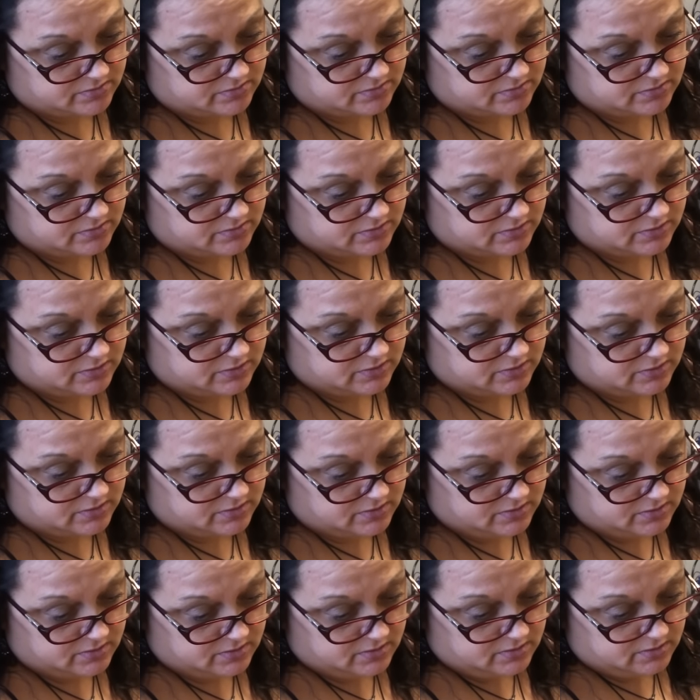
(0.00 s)

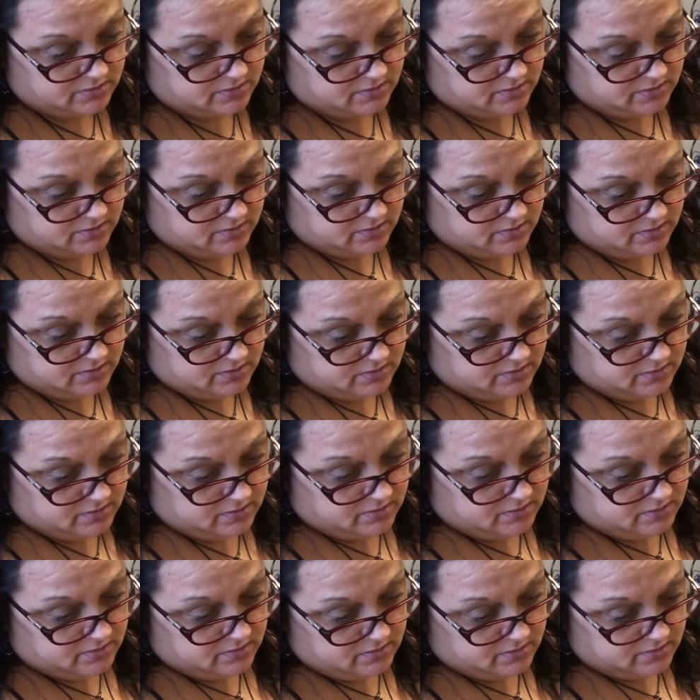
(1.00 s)

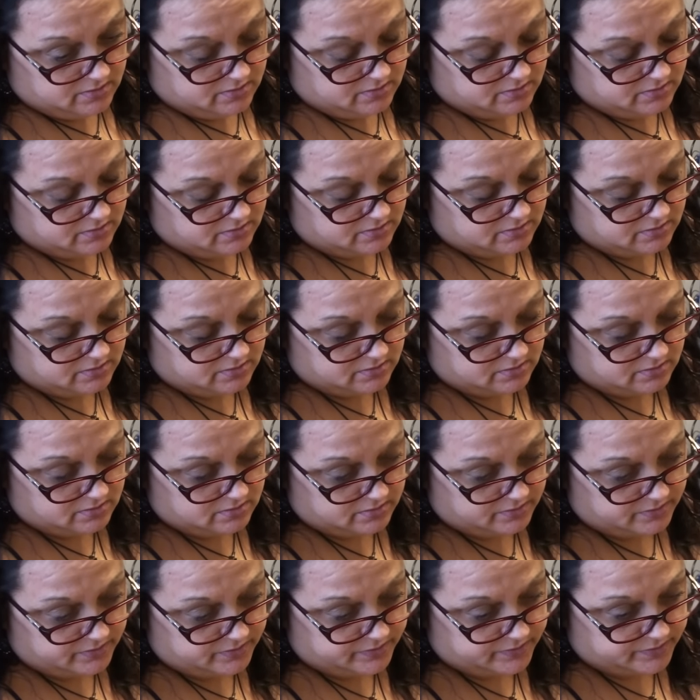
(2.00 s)
[no speech]